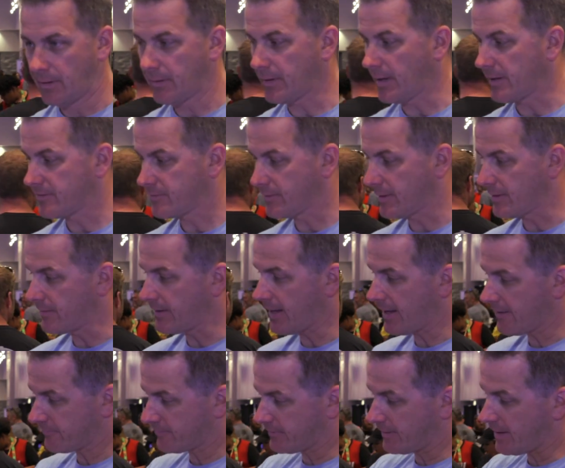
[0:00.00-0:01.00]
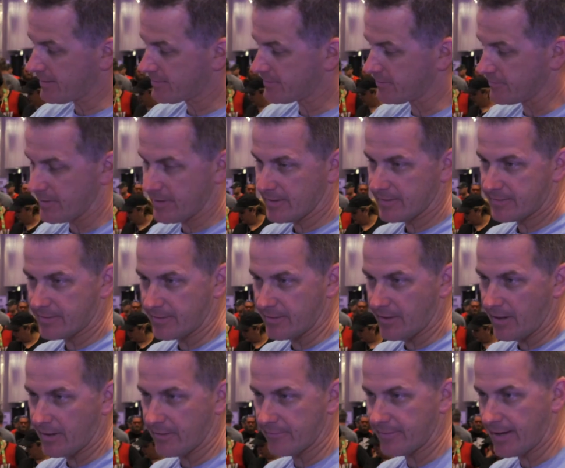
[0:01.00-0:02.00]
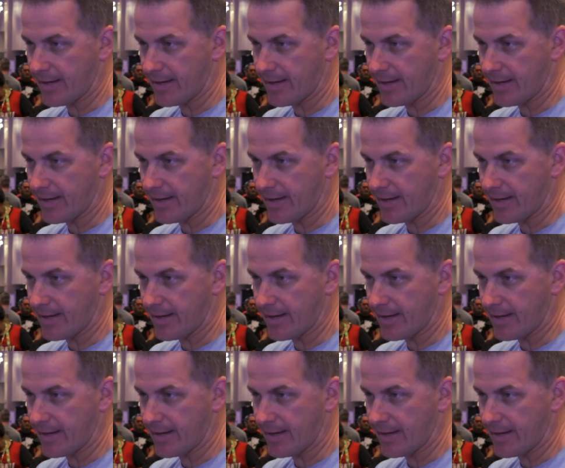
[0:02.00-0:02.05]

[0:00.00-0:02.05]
Okay, yeah. So I don't have lots of this and none of